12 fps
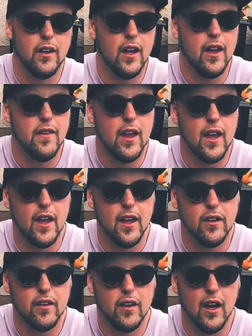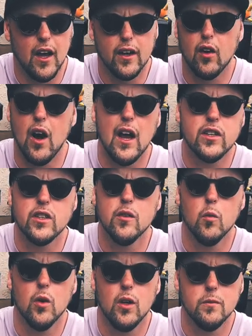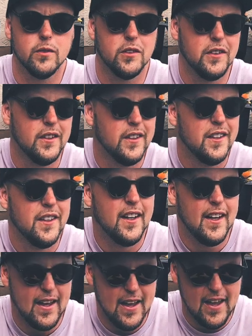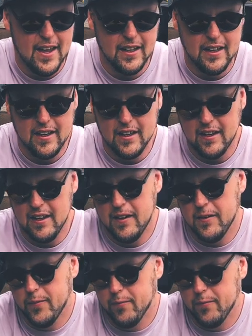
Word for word: and then I crashed in the whoops and uh,